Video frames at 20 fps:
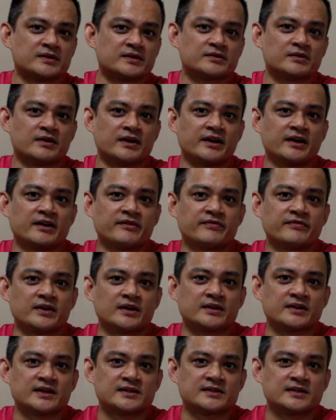So I have
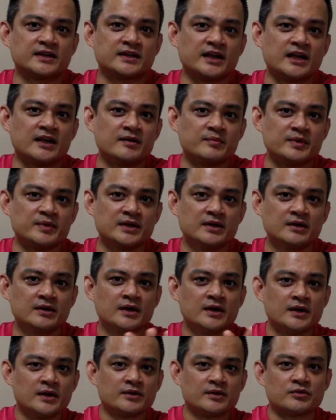tested A/B
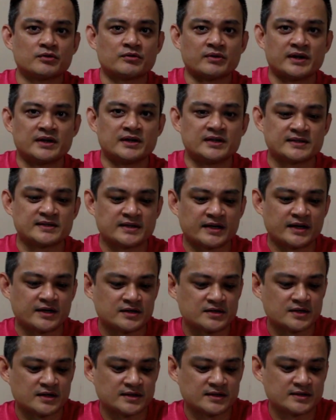to run this stack,
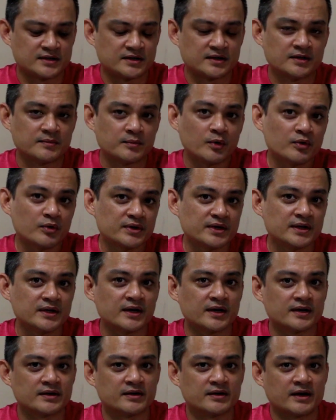just the Modi
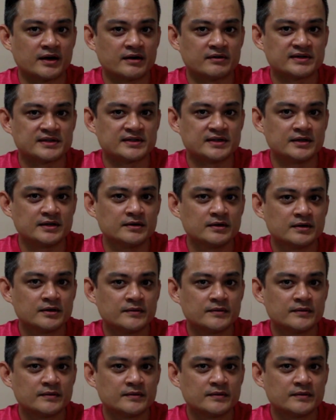and the Heresy,